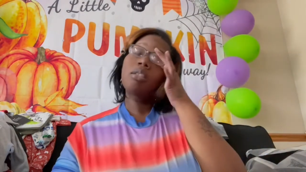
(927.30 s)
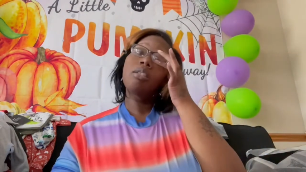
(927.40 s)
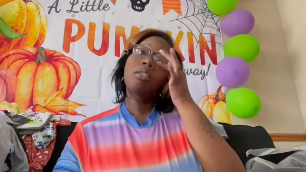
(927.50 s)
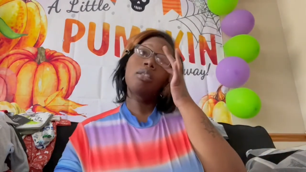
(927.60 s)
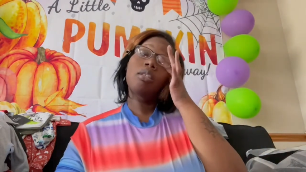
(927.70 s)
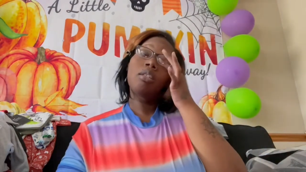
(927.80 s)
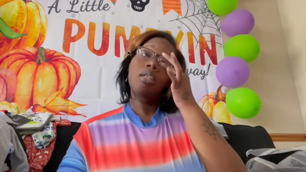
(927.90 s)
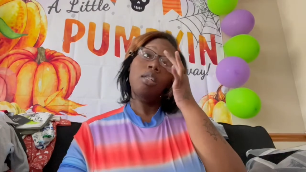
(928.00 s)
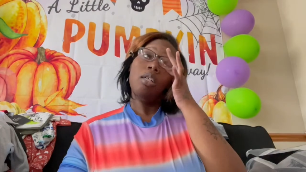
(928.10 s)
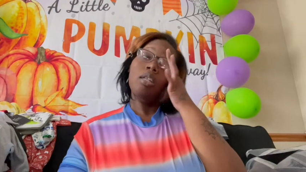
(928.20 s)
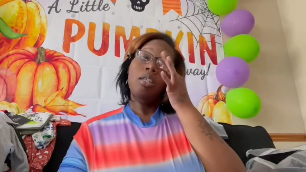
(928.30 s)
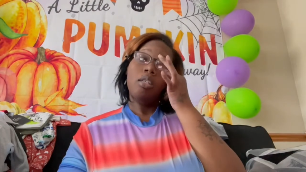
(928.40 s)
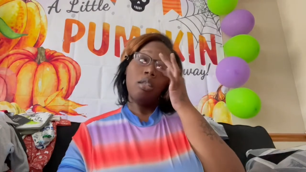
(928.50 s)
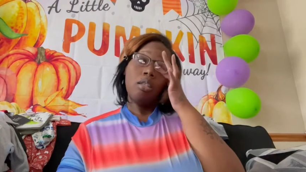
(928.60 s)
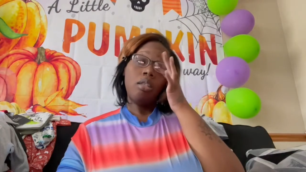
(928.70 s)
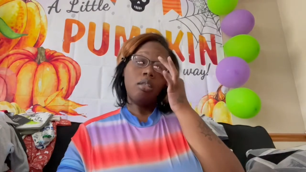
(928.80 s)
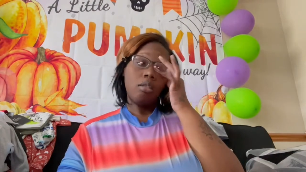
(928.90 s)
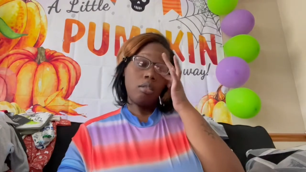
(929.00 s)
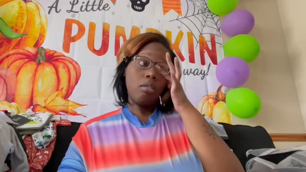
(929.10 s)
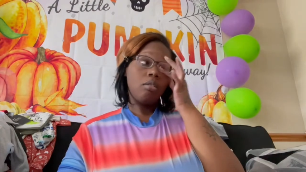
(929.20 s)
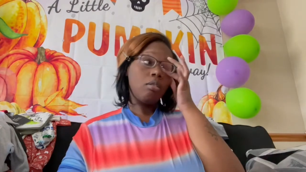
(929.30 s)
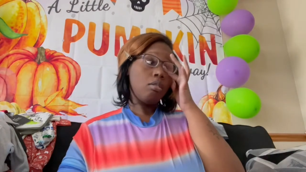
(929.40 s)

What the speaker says: (no one is talking)